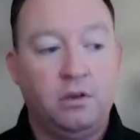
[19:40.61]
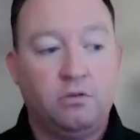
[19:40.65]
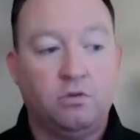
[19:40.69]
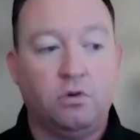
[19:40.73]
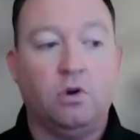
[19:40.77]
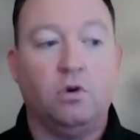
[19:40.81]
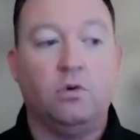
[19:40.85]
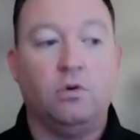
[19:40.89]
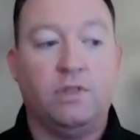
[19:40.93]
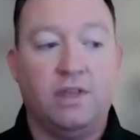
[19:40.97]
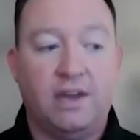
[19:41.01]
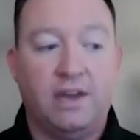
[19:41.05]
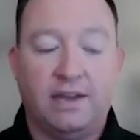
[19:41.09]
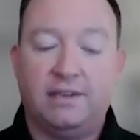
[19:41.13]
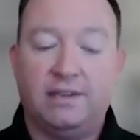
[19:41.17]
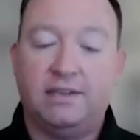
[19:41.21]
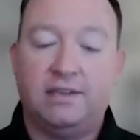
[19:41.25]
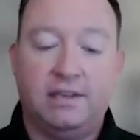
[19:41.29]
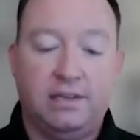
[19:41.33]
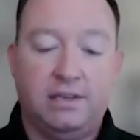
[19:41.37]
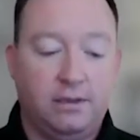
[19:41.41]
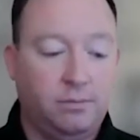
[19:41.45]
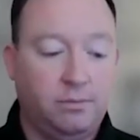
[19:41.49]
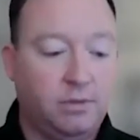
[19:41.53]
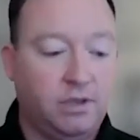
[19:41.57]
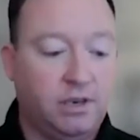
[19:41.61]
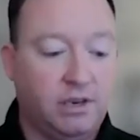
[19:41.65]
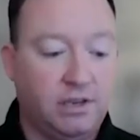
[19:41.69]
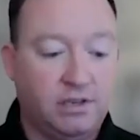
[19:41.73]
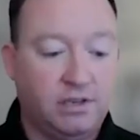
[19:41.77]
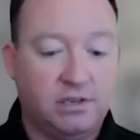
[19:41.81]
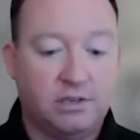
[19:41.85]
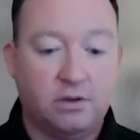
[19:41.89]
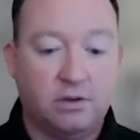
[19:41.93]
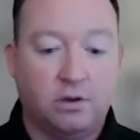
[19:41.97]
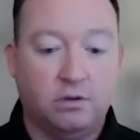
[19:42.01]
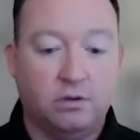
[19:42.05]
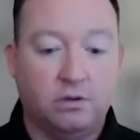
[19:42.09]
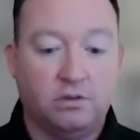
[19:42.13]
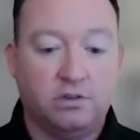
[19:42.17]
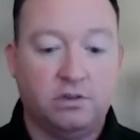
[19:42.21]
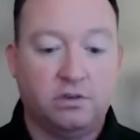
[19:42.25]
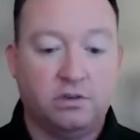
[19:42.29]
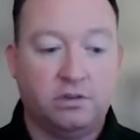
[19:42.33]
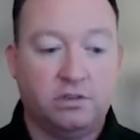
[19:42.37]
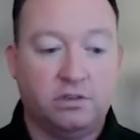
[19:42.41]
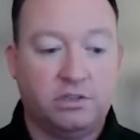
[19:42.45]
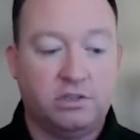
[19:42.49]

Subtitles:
grow that team and its culture.